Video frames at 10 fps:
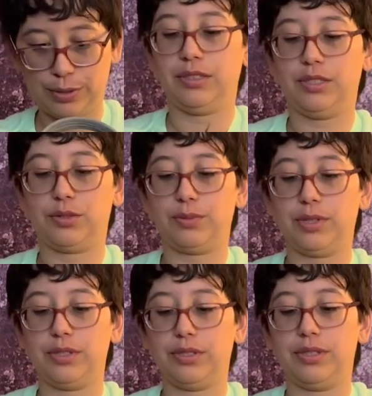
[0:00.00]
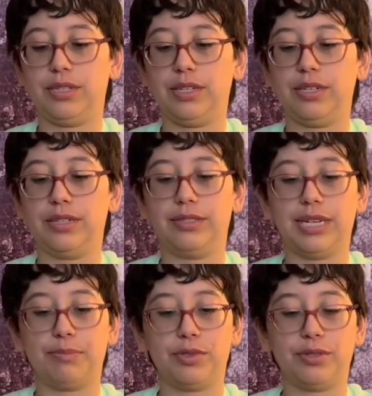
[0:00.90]
This was the
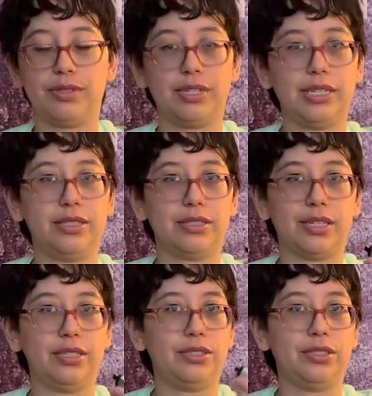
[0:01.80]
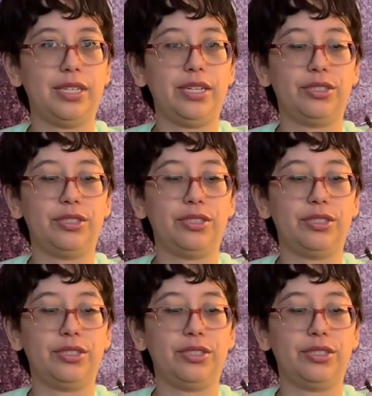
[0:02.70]
adapter that I decided to take